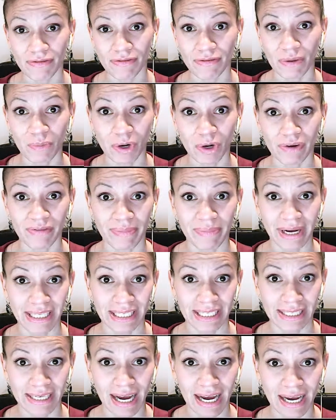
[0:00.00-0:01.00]
from one of my
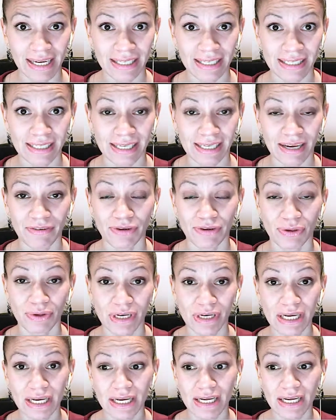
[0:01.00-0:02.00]
designs. If you
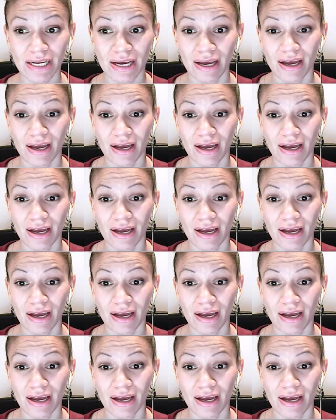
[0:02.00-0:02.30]
need